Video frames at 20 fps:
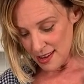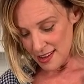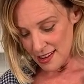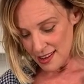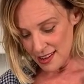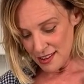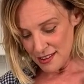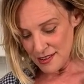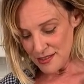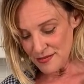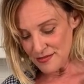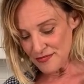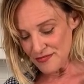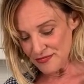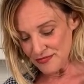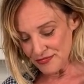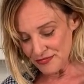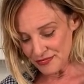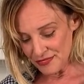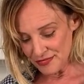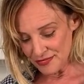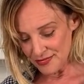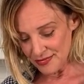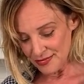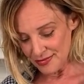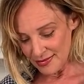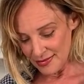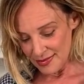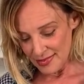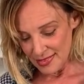
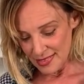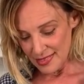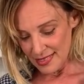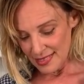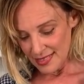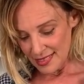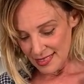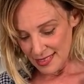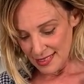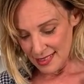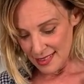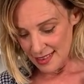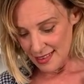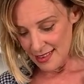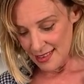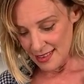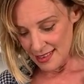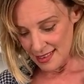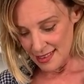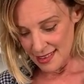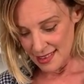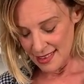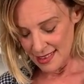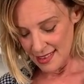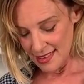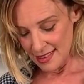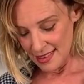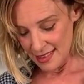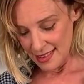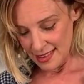
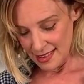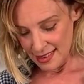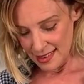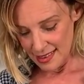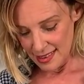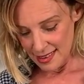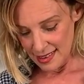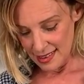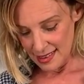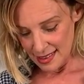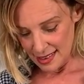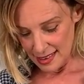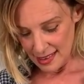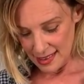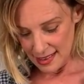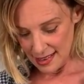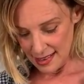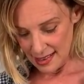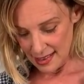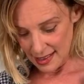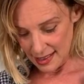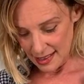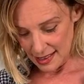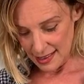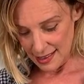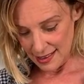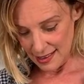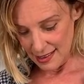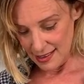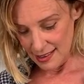
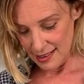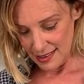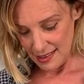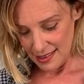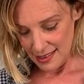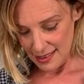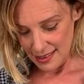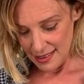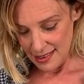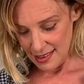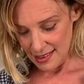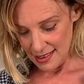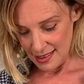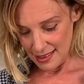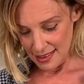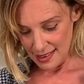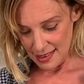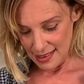[no speech]